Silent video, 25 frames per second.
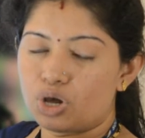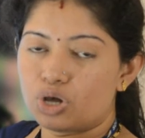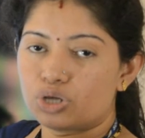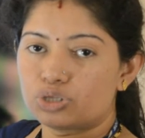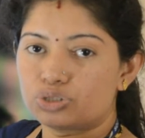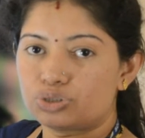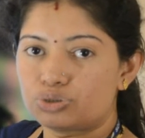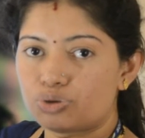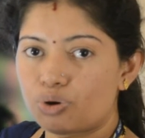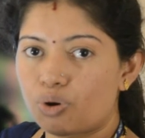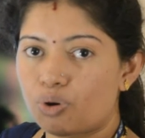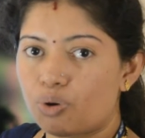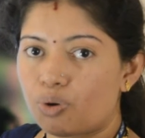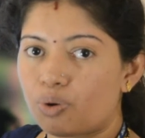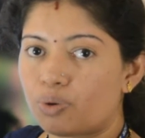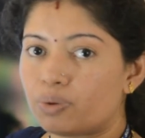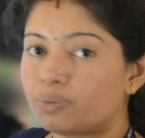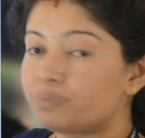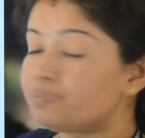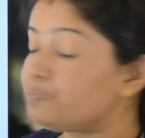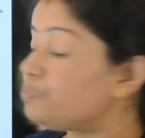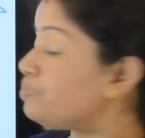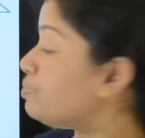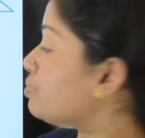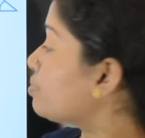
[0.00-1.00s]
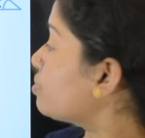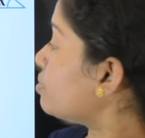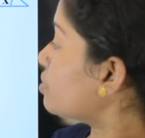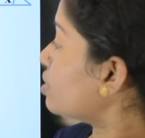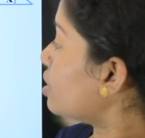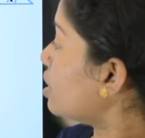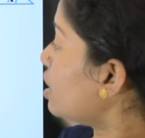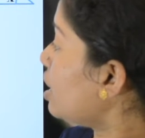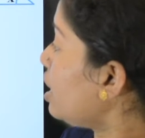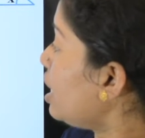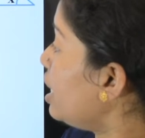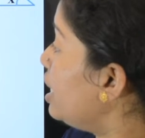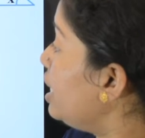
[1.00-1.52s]
So
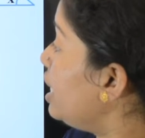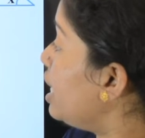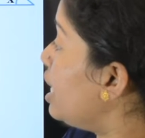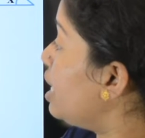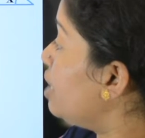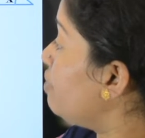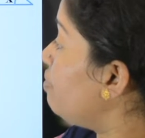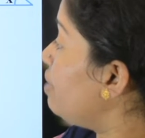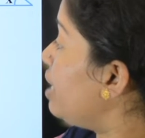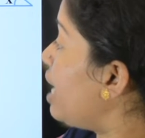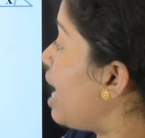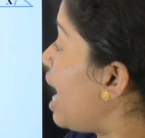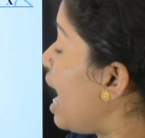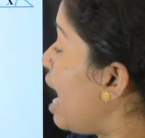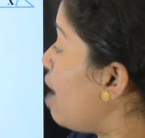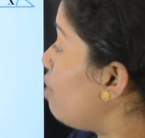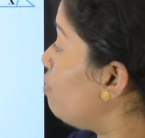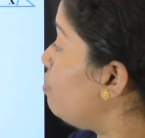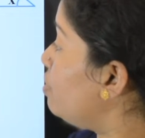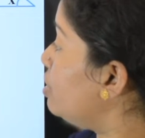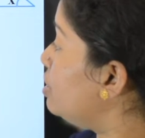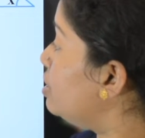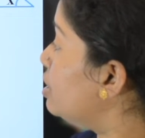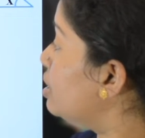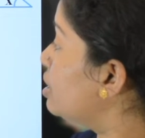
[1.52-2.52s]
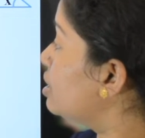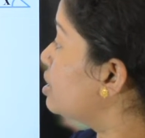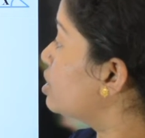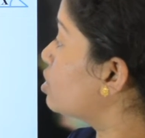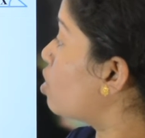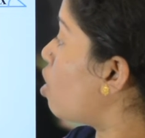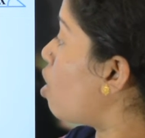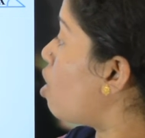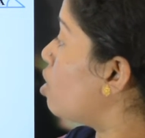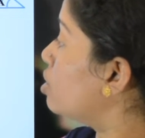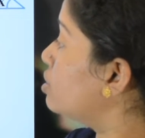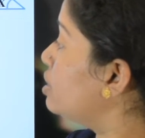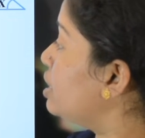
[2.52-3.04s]
here we have with us
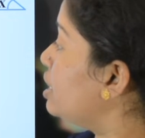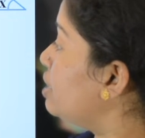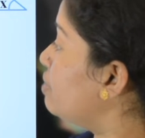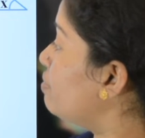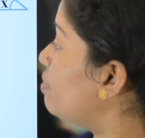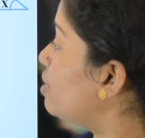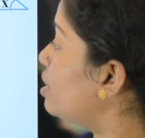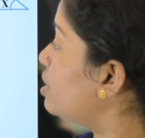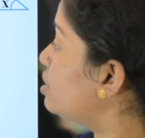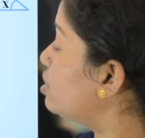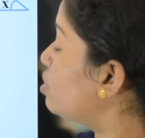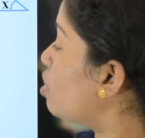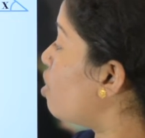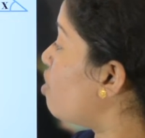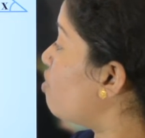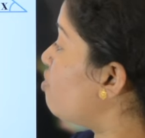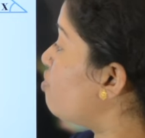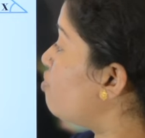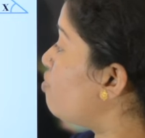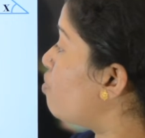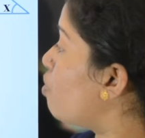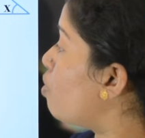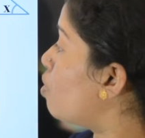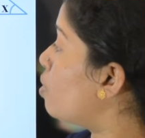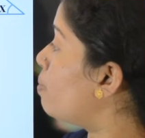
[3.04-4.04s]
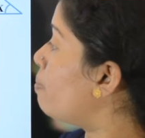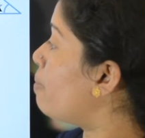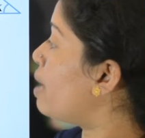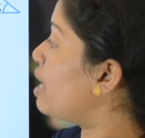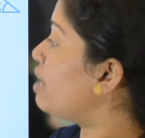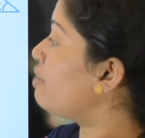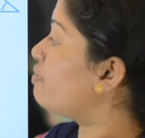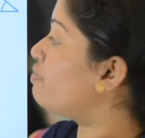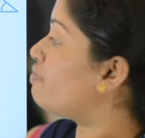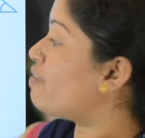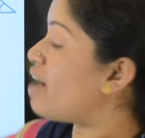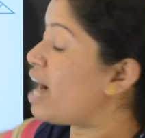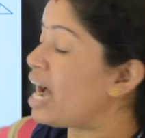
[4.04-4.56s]
cos inverse of 4 by
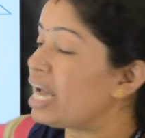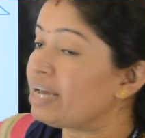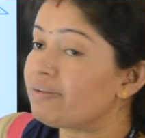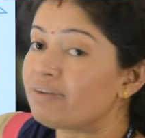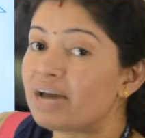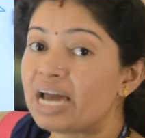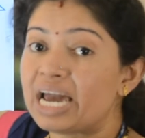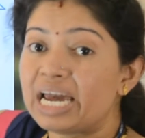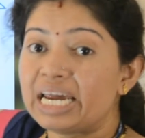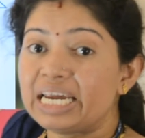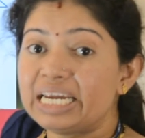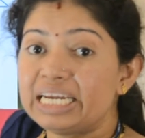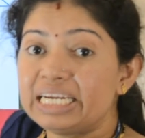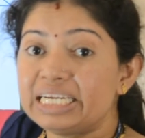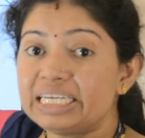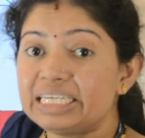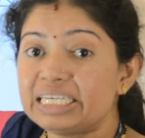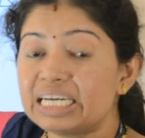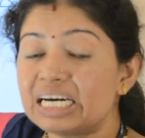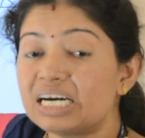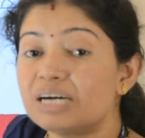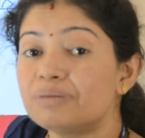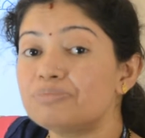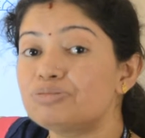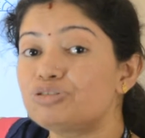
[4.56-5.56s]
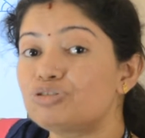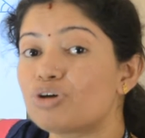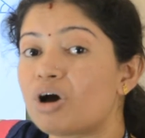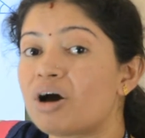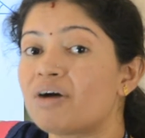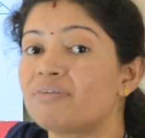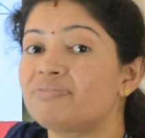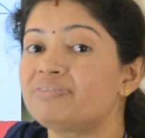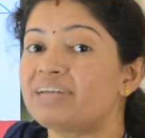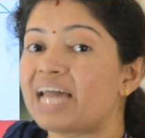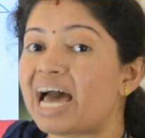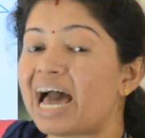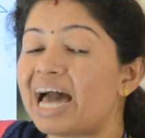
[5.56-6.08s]
5 in terms
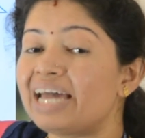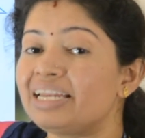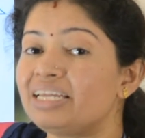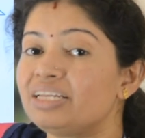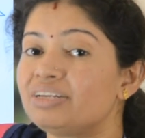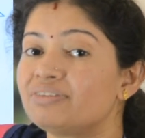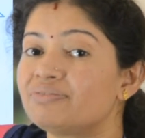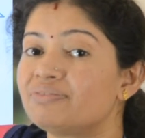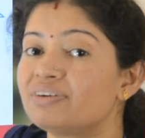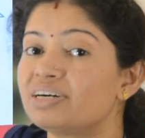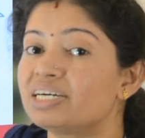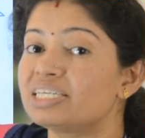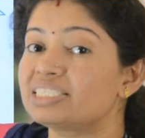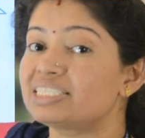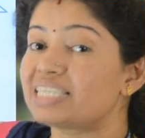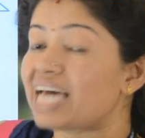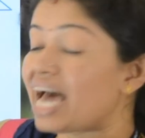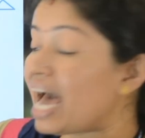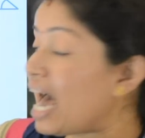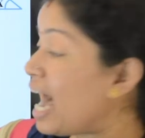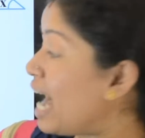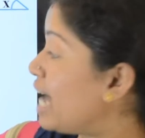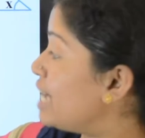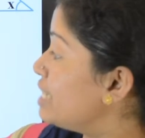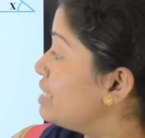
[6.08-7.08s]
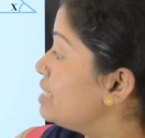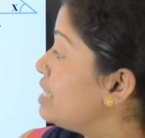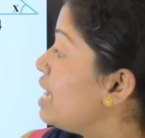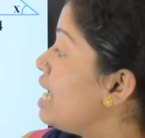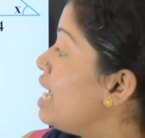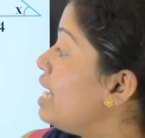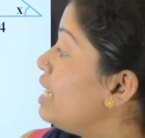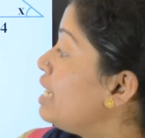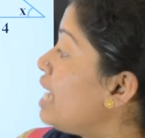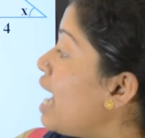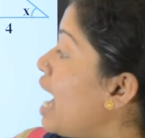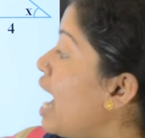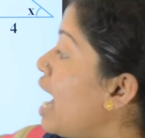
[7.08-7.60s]
of tan inverse as
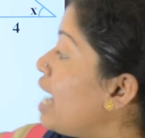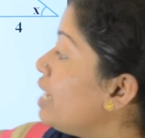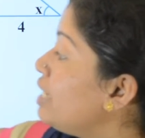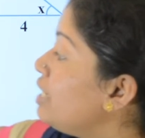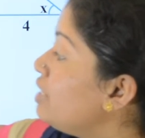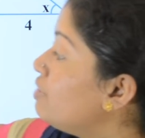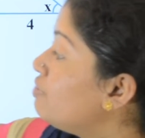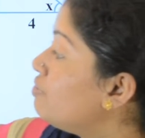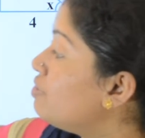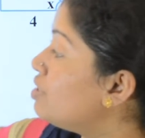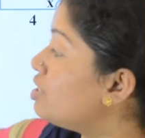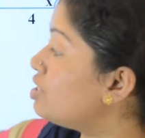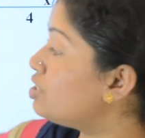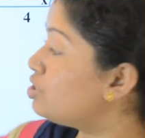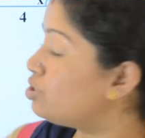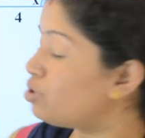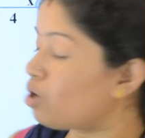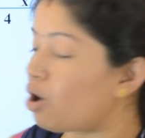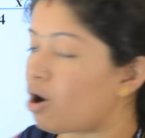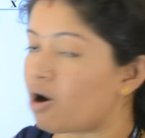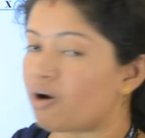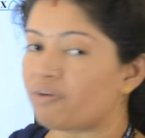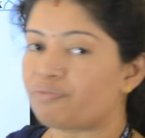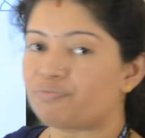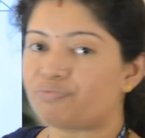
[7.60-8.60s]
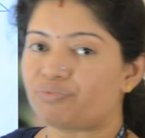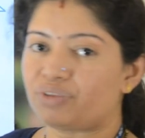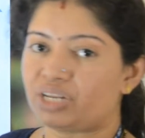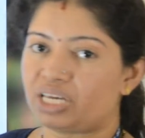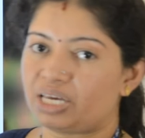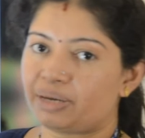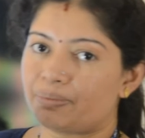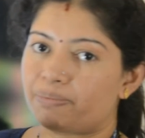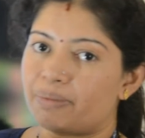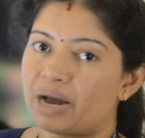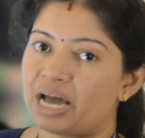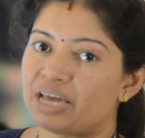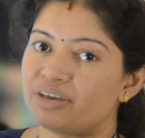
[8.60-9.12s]
tan inverse of 3
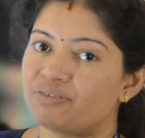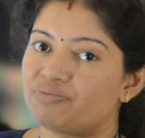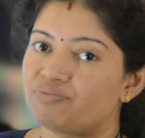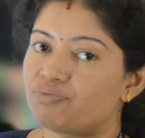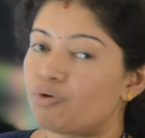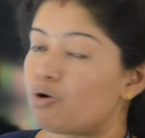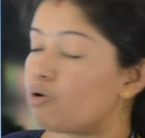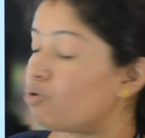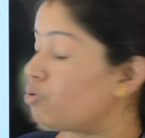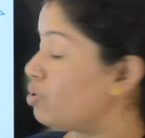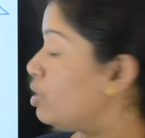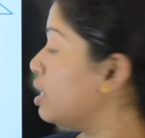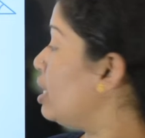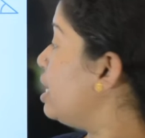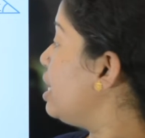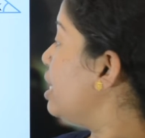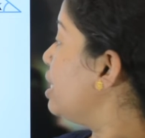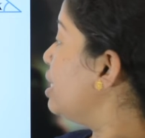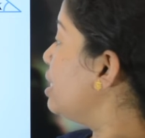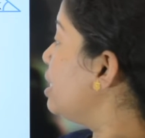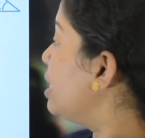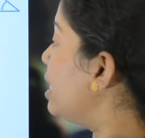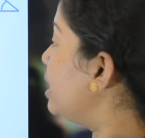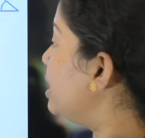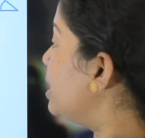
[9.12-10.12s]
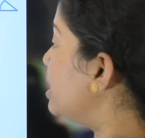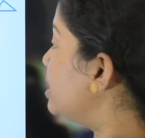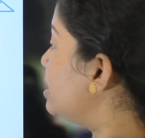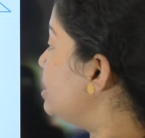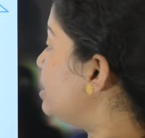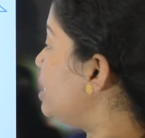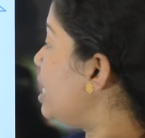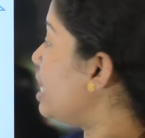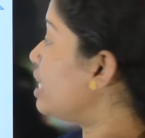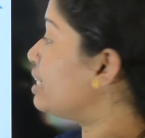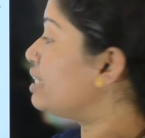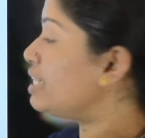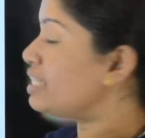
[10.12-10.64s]
by 4. Let us
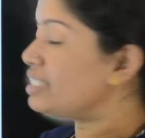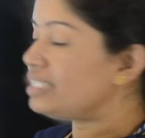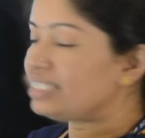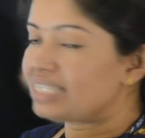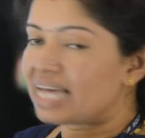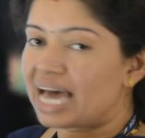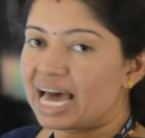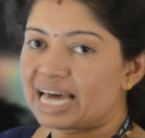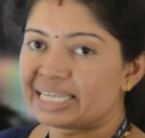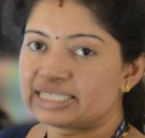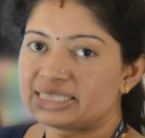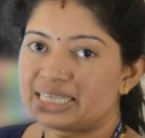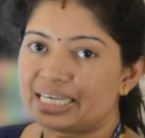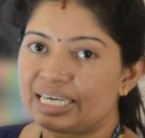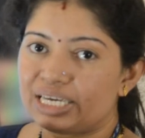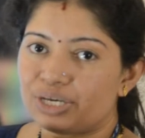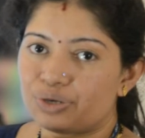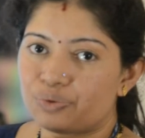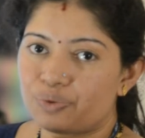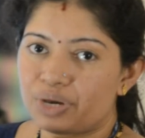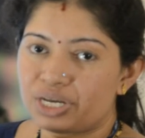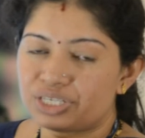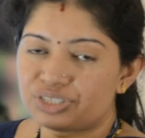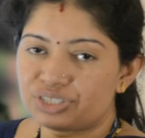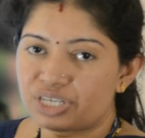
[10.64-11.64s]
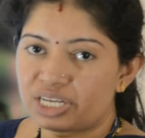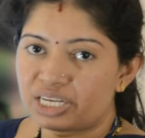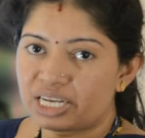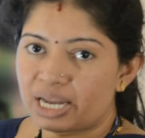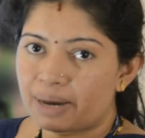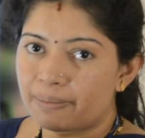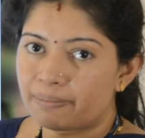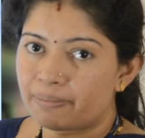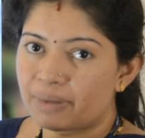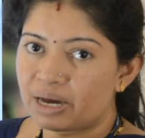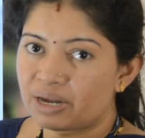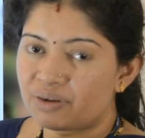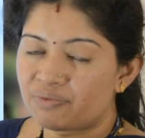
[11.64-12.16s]
take this as equation
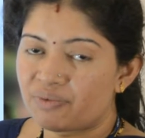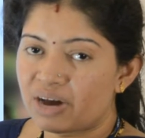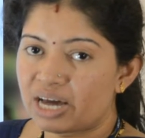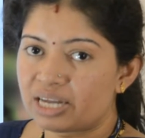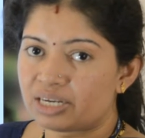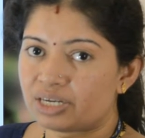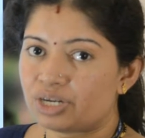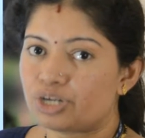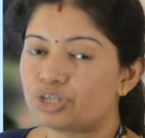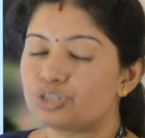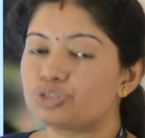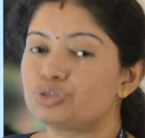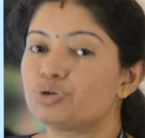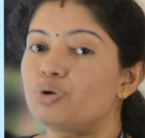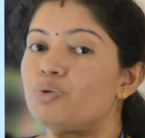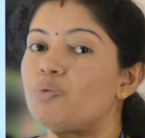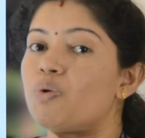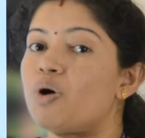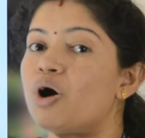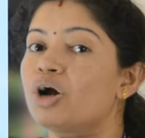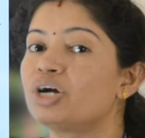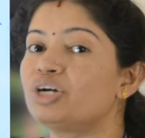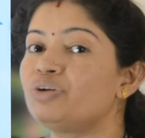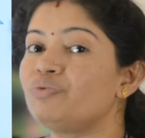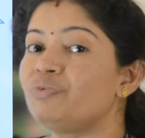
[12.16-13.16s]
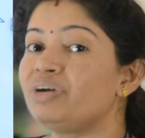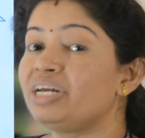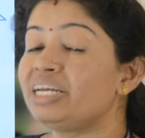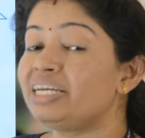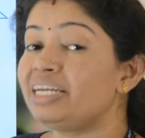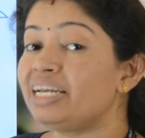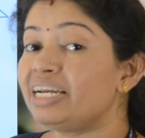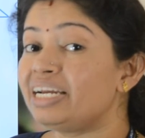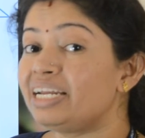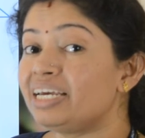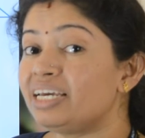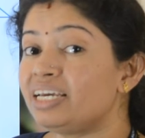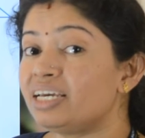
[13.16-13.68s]
number 1. So what we
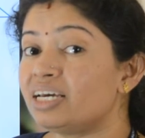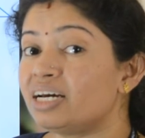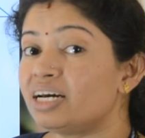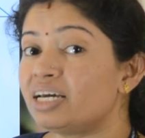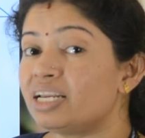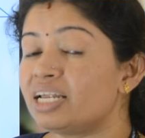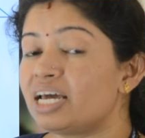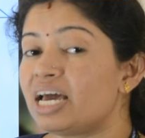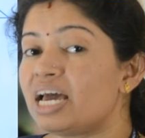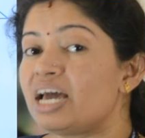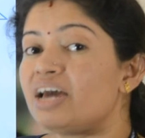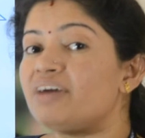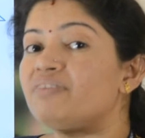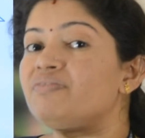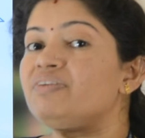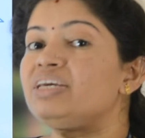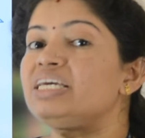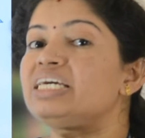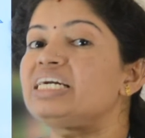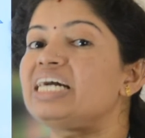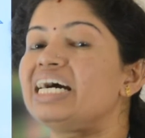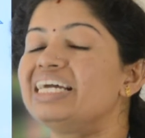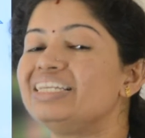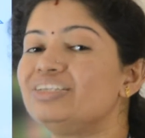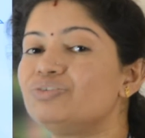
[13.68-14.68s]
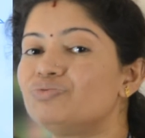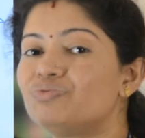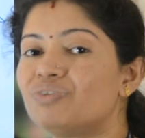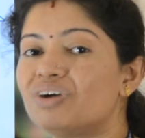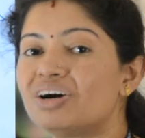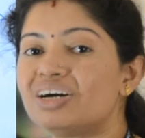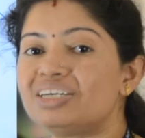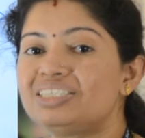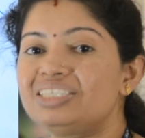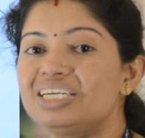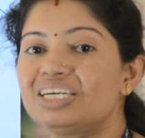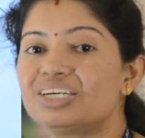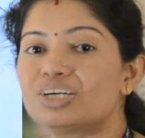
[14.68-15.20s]
did here, we
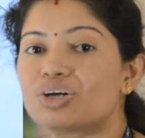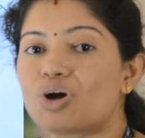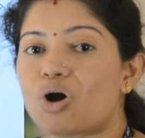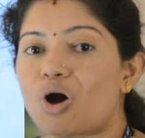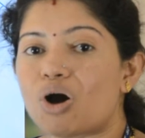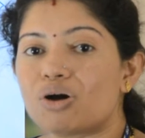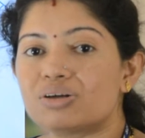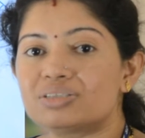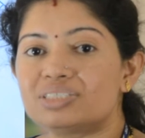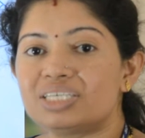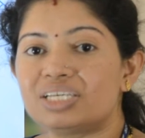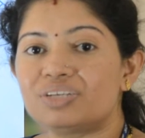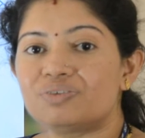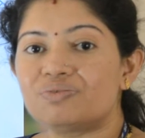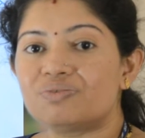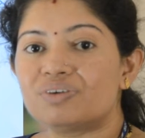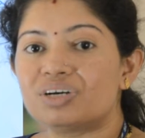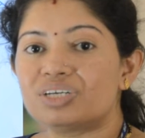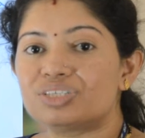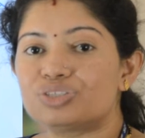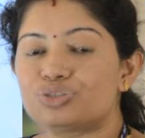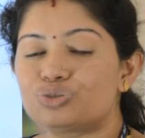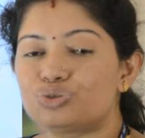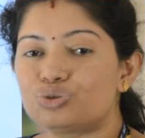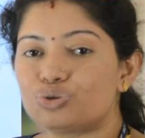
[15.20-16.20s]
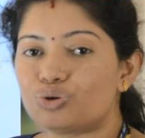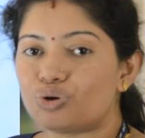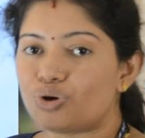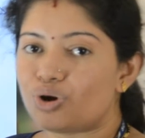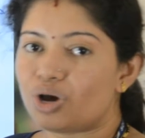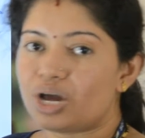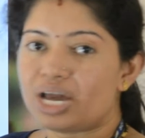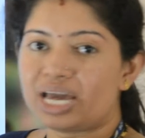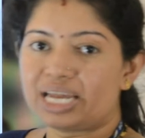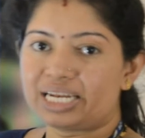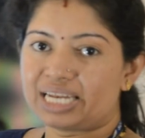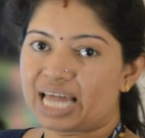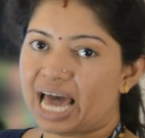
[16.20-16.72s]
converted cos inverse to
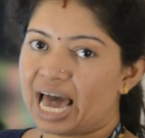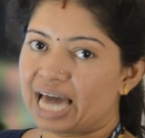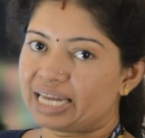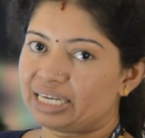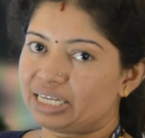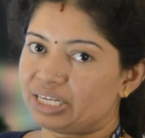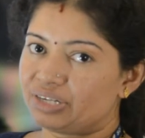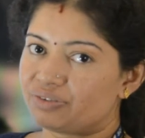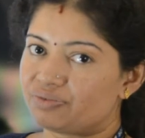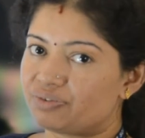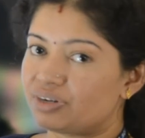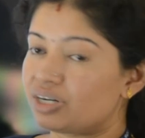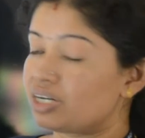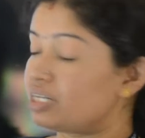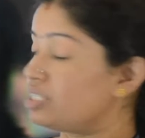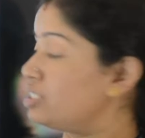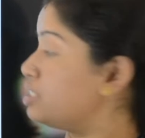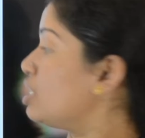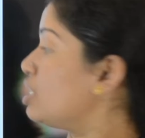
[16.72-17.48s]
tan inverse.